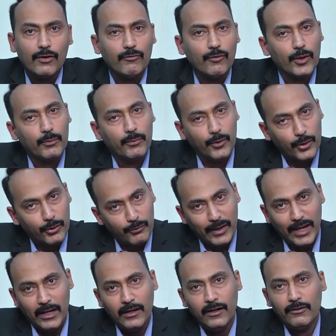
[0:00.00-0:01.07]
would bode
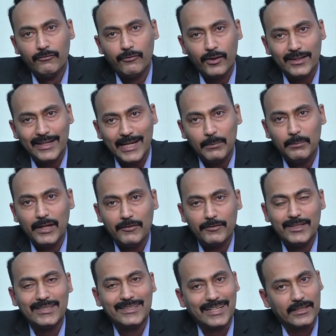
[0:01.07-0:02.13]
well for the
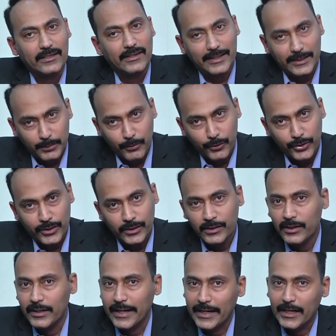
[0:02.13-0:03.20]
NBFC sector exposure
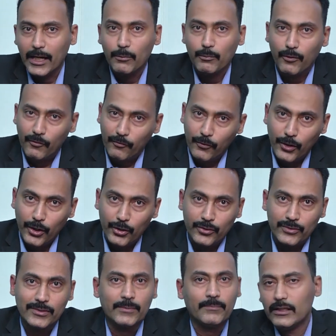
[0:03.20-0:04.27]
in our
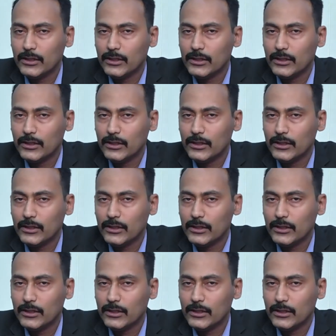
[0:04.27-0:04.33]
portfolios.